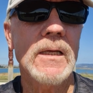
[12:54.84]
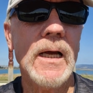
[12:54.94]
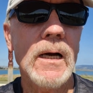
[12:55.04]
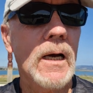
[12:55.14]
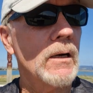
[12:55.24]

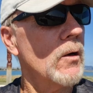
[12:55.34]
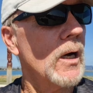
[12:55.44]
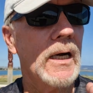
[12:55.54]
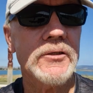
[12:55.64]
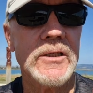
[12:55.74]
yeah,
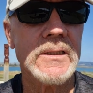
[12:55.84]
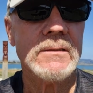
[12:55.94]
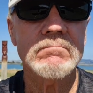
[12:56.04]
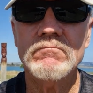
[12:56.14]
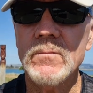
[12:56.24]
I just
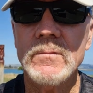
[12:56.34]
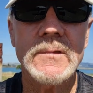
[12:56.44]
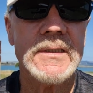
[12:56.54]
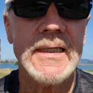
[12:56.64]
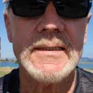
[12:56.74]

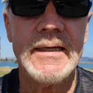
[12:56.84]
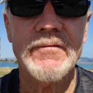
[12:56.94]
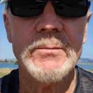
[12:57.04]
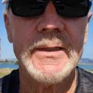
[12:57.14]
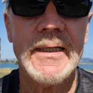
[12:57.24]
send
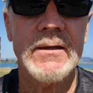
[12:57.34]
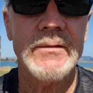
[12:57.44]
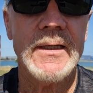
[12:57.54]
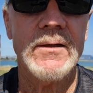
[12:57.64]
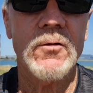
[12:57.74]
everybody out
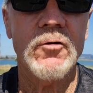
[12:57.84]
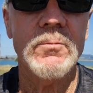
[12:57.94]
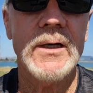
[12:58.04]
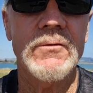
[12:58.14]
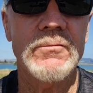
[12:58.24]
there, all
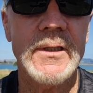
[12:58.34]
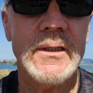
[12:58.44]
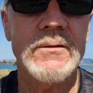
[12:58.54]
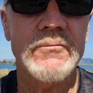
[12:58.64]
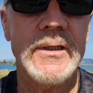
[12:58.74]
my
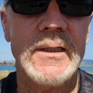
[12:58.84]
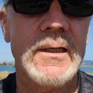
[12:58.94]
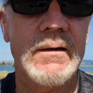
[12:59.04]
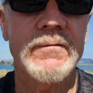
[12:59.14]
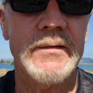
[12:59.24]
really, really
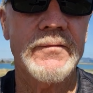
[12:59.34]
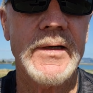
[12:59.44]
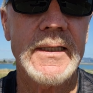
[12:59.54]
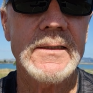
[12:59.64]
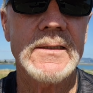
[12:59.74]
lovely
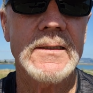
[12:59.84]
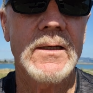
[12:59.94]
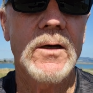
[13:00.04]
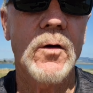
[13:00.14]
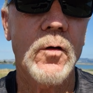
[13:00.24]
friends
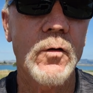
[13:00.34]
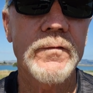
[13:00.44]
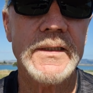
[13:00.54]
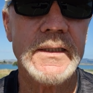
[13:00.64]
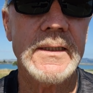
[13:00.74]

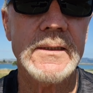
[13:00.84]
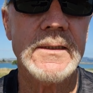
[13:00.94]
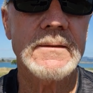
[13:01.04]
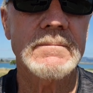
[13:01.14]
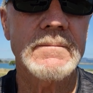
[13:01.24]
overseas,